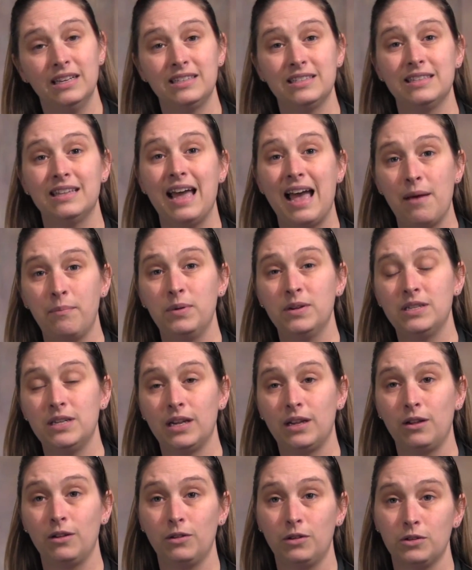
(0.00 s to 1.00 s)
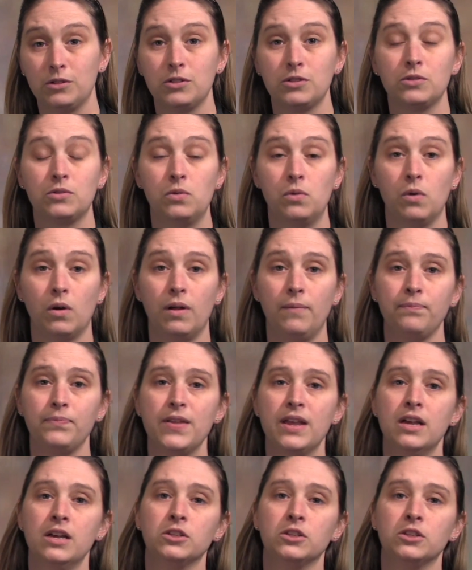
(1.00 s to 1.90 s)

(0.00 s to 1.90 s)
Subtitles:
It's that particular school.